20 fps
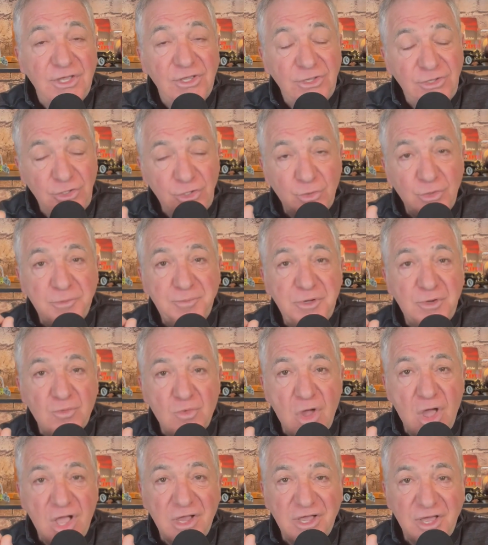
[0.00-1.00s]
you would be
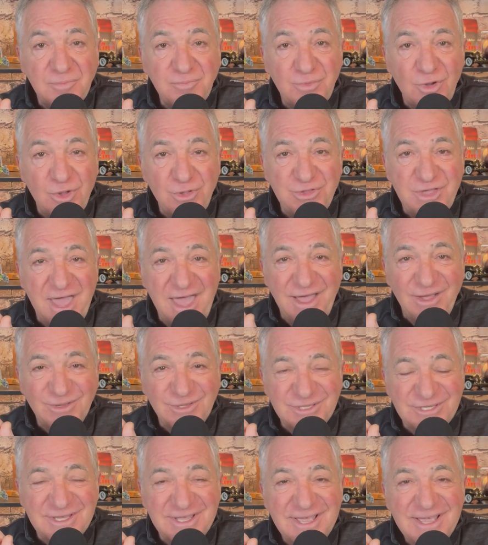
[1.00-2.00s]
wrong on both
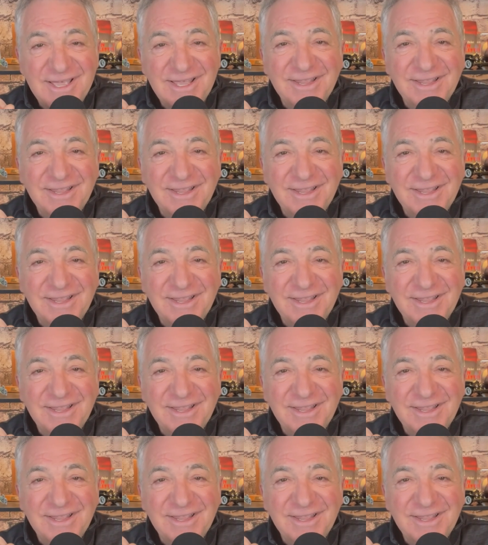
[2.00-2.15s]
counts.